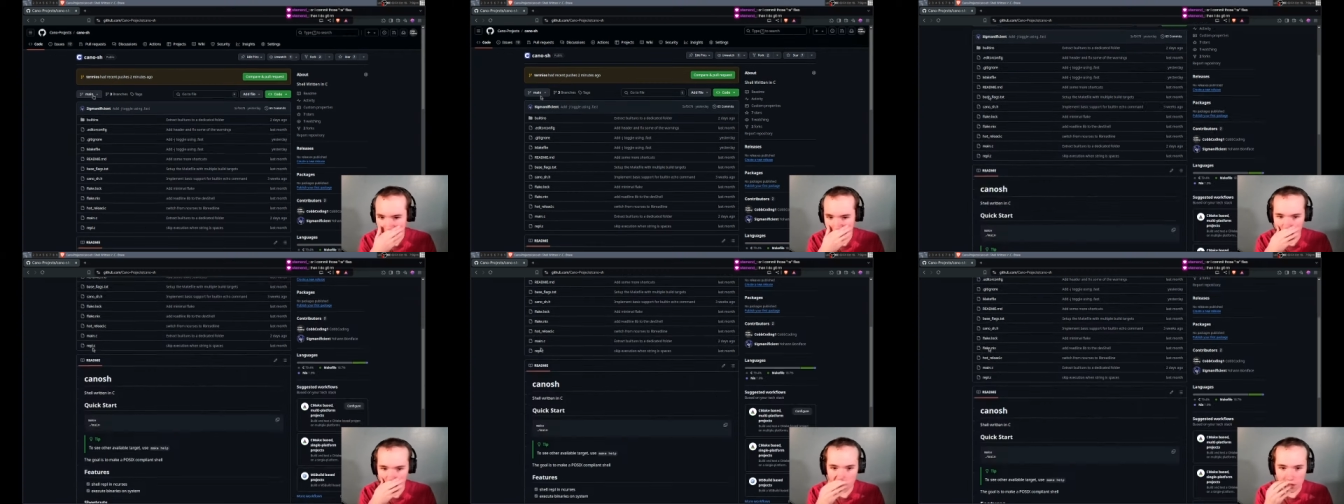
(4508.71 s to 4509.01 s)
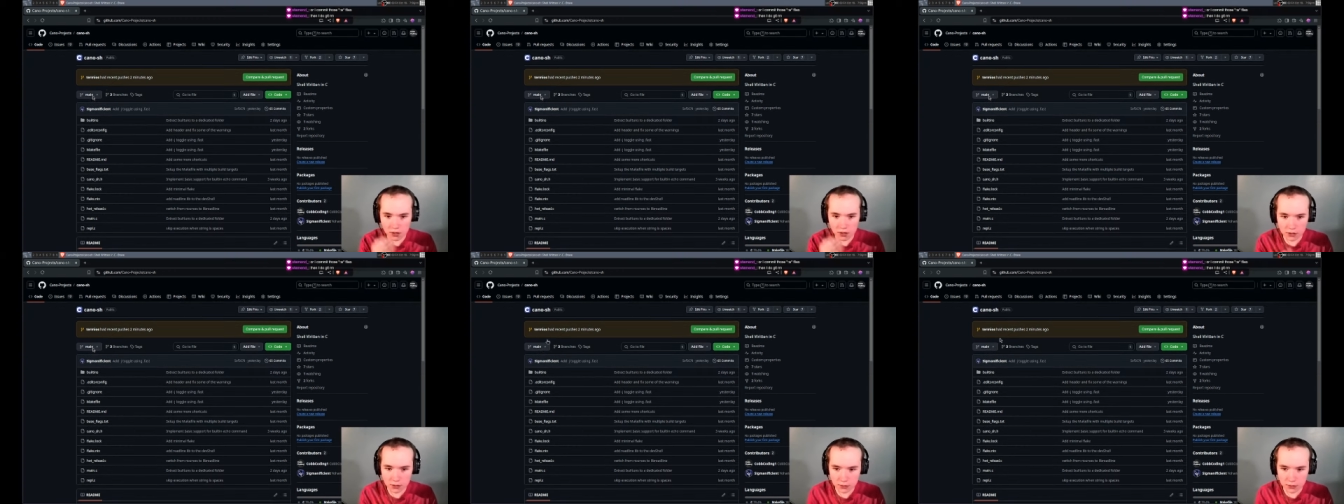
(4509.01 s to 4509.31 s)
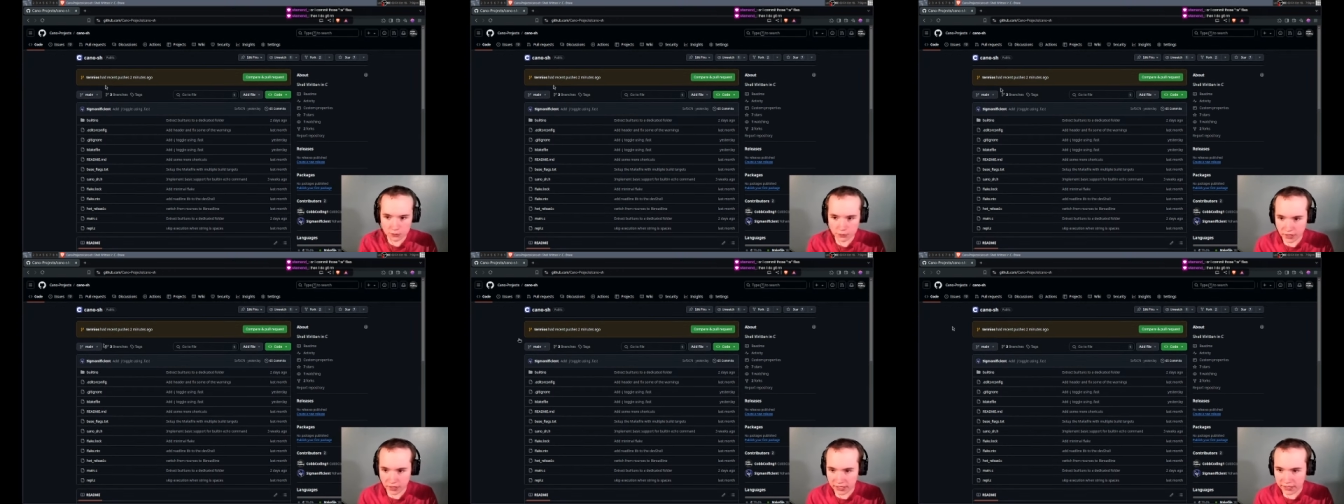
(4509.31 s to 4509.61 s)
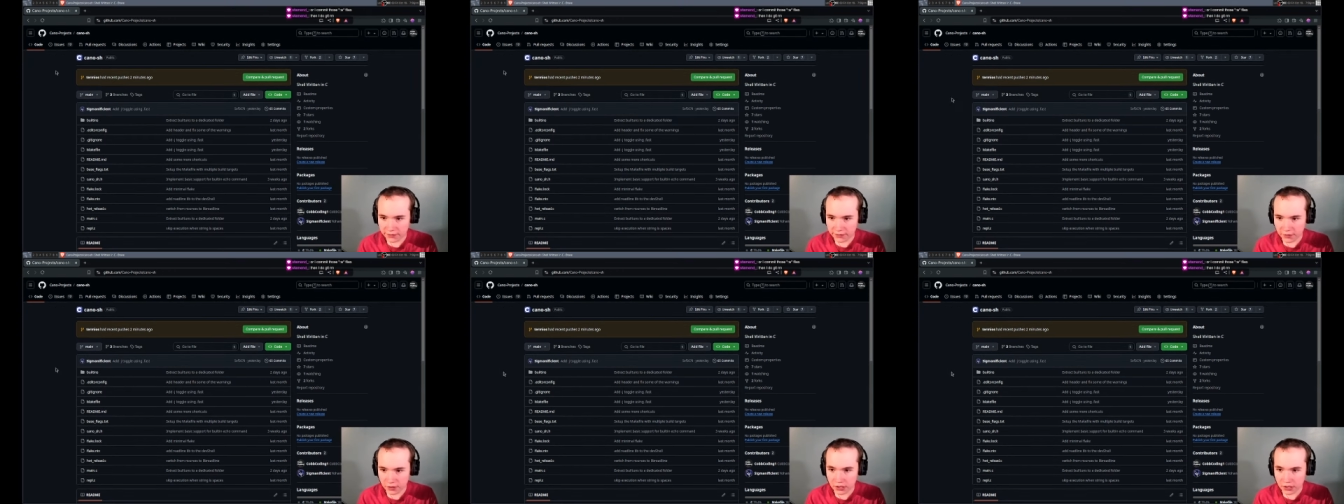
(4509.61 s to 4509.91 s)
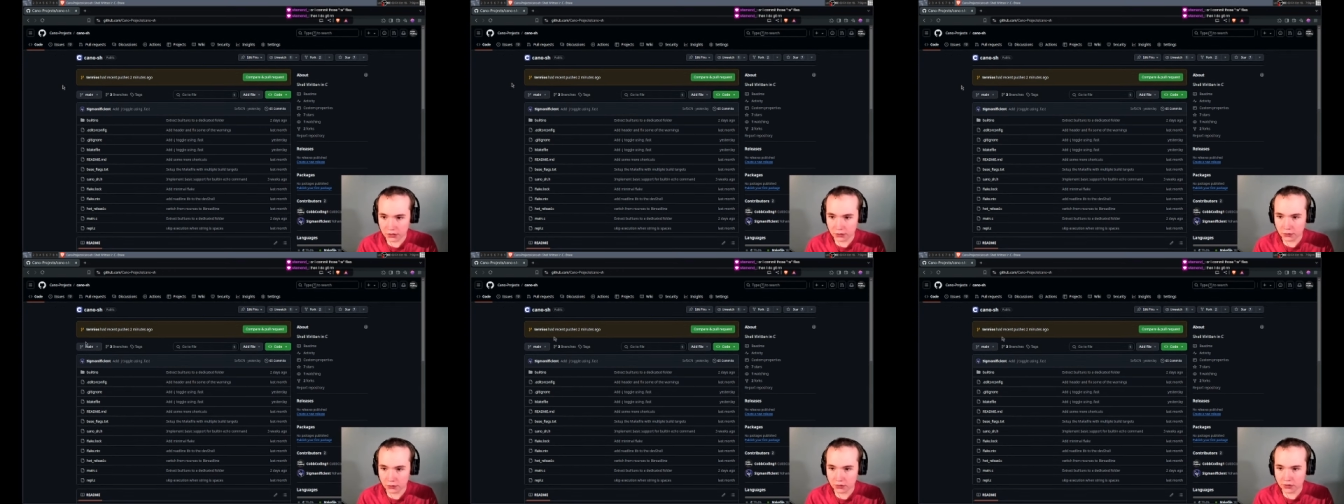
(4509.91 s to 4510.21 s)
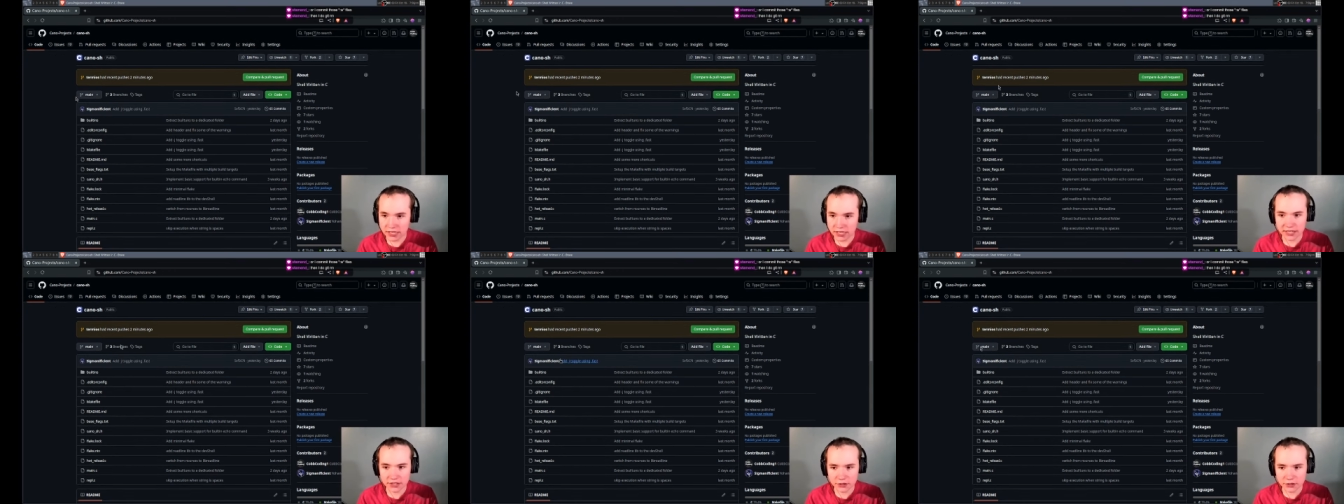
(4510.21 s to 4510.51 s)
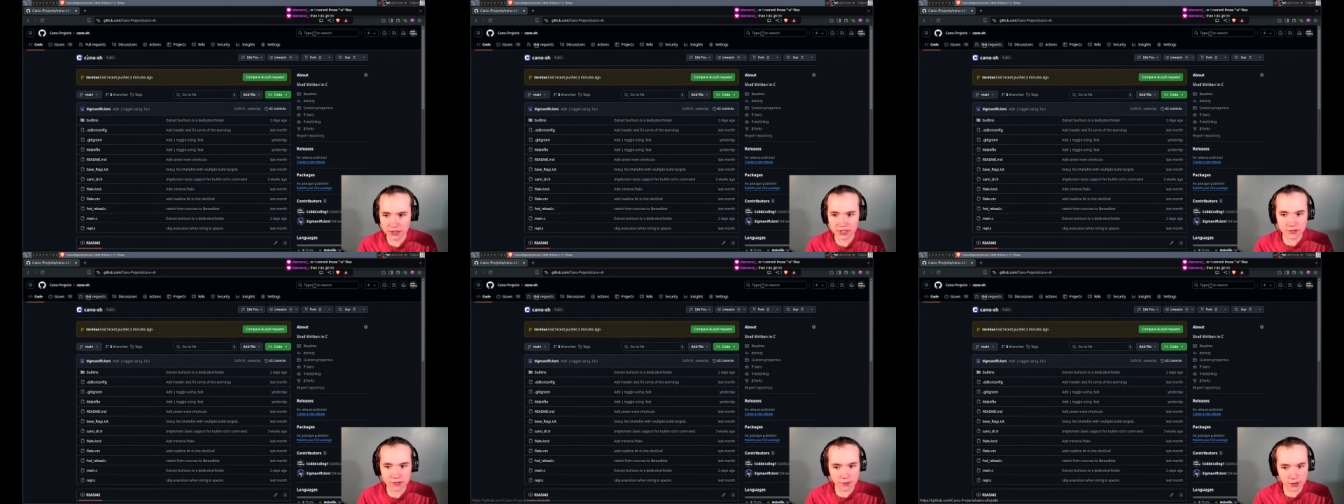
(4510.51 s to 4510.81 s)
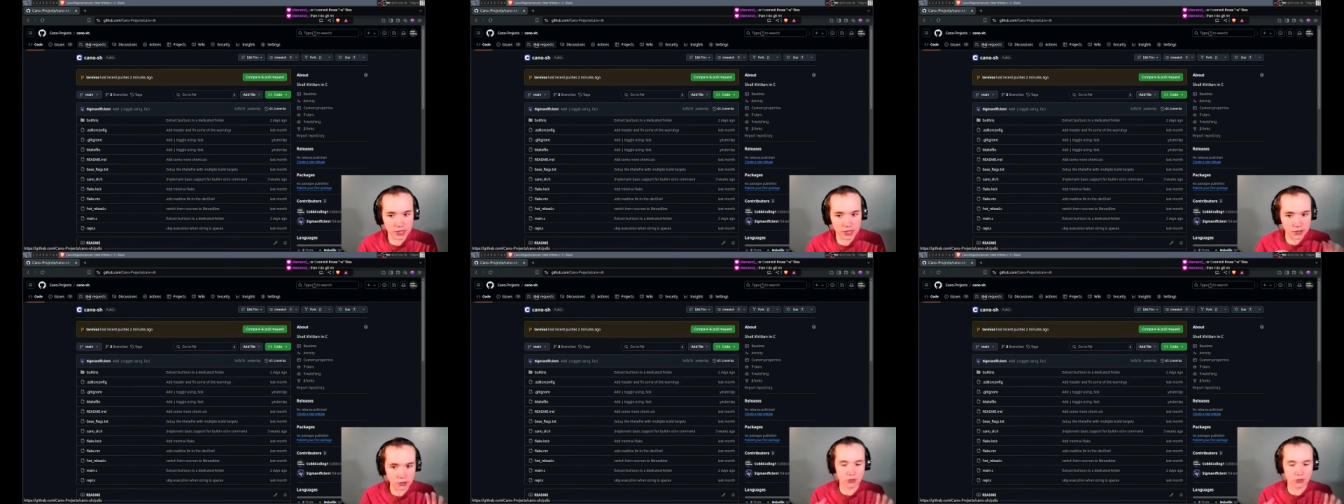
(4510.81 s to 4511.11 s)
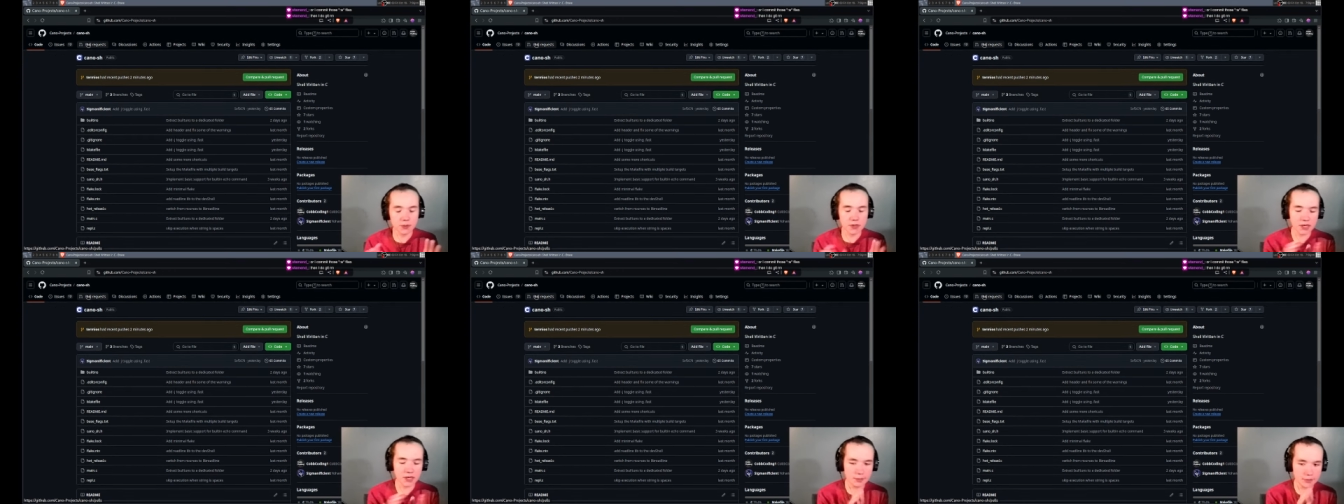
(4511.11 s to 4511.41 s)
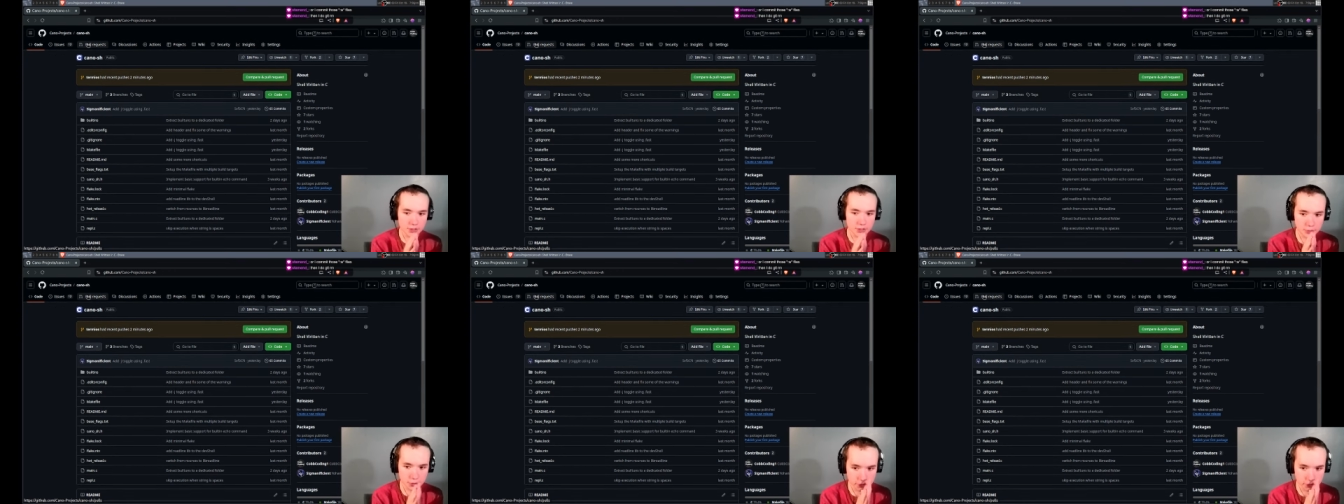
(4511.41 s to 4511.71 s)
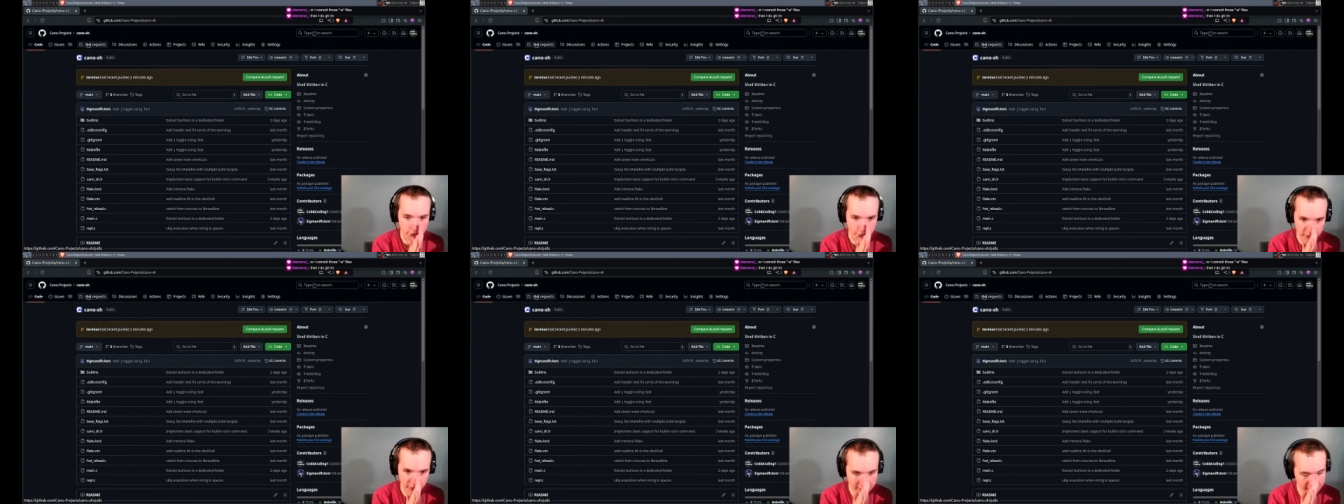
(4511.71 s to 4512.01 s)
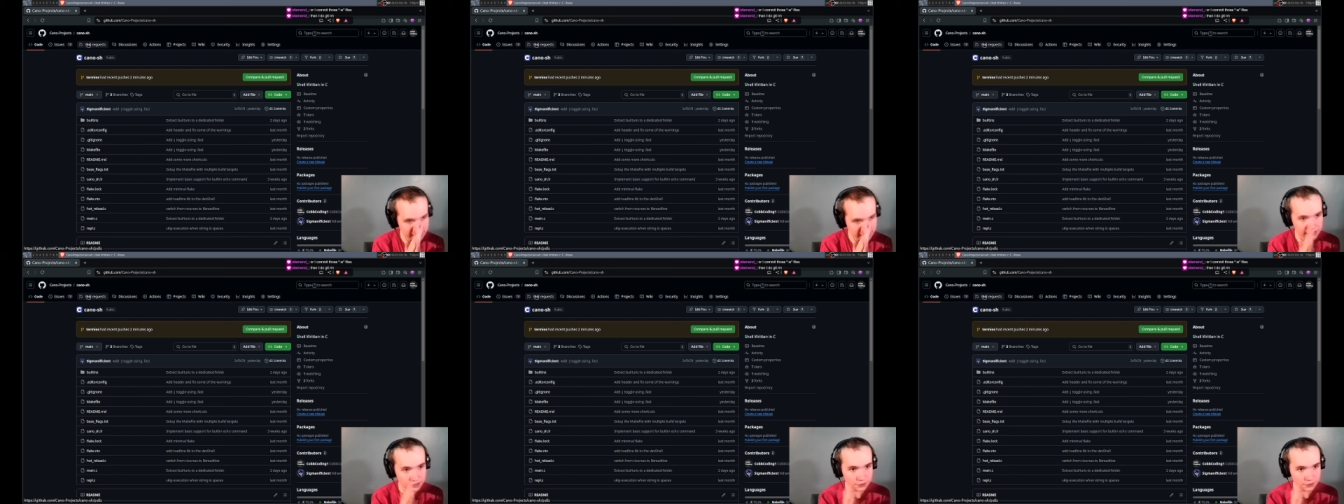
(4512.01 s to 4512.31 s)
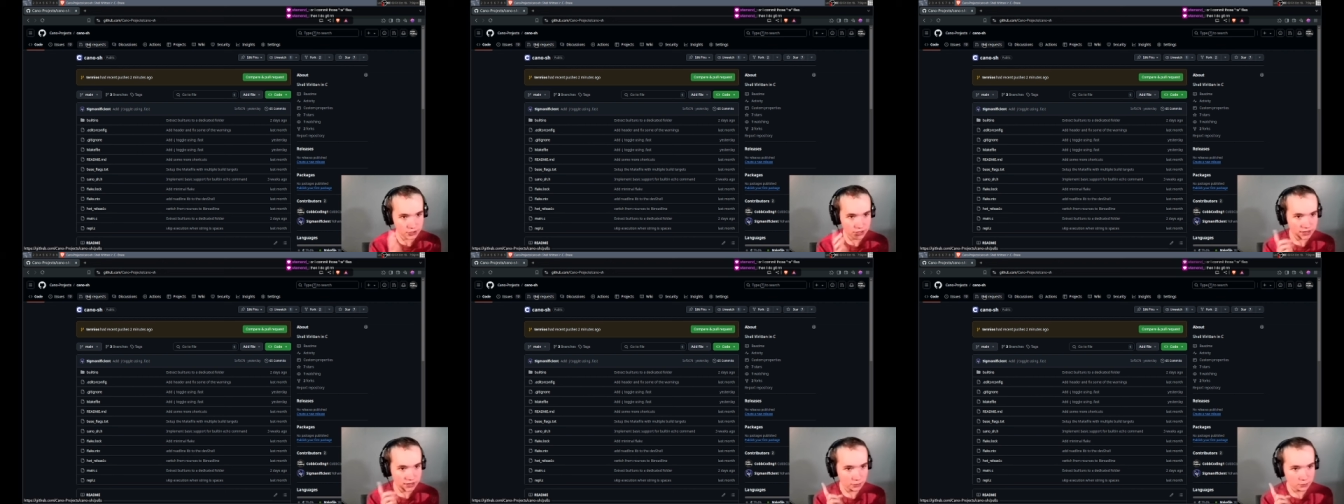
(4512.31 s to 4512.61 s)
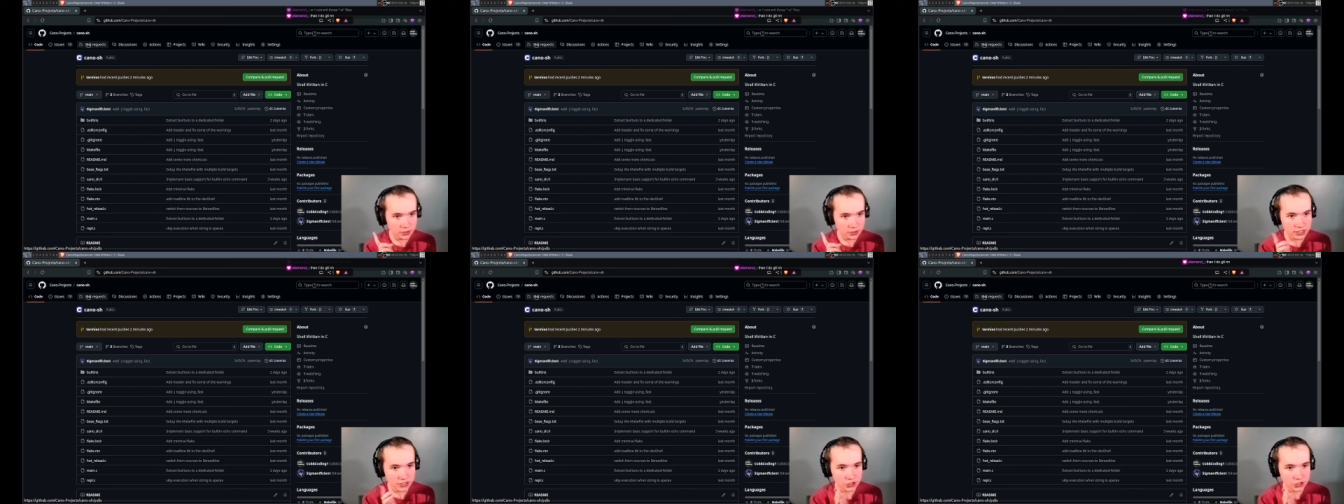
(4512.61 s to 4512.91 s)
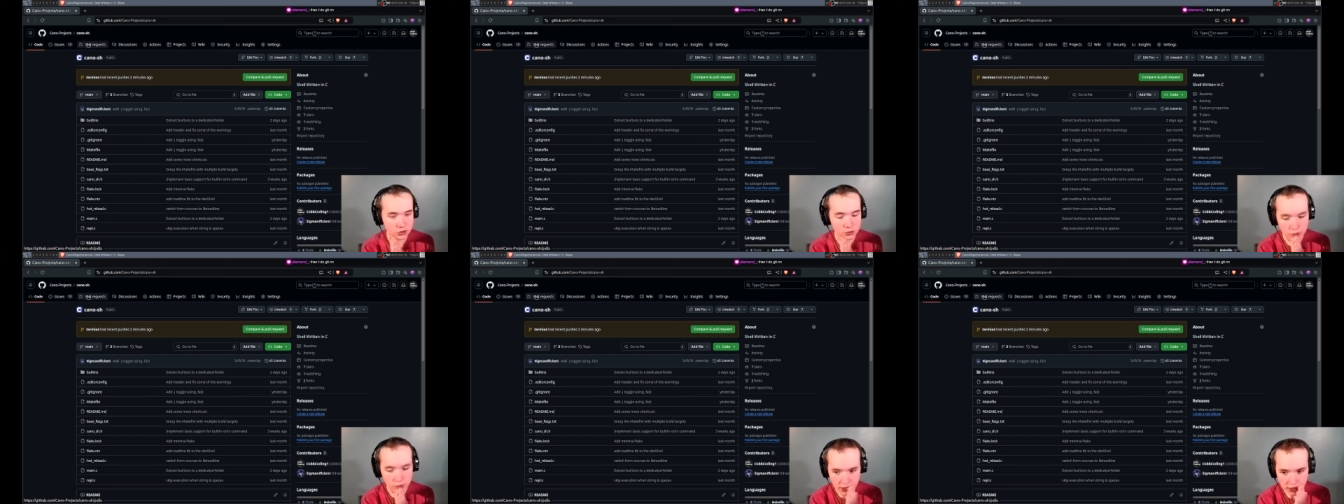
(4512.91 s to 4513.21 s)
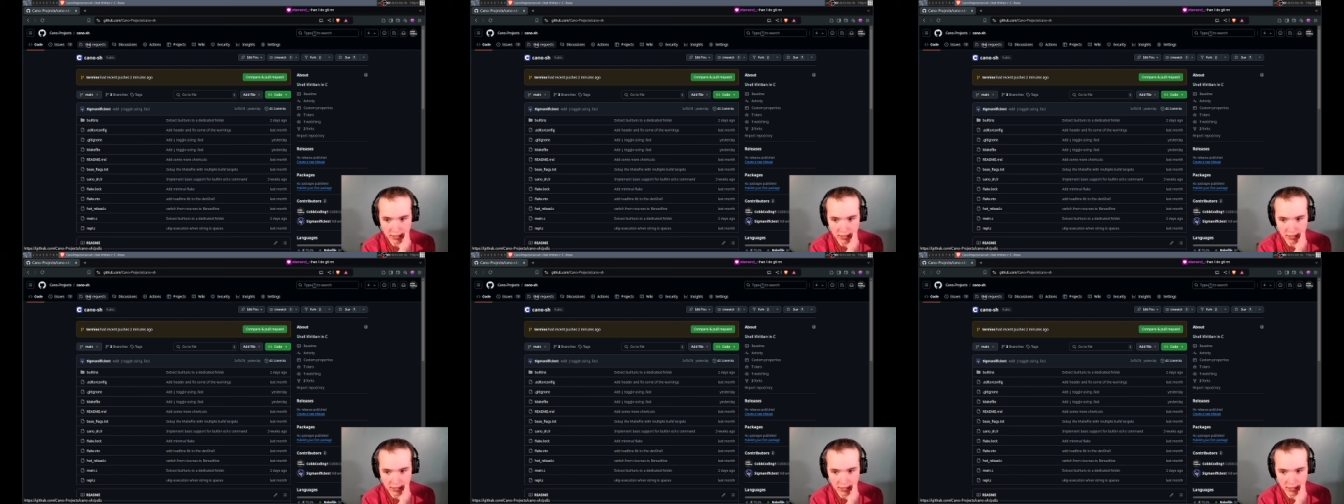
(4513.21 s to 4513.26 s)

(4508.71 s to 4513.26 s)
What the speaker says: Alright, very cool. Yeah, so this is very close to being able to merge. So I just need to figure out that one issue.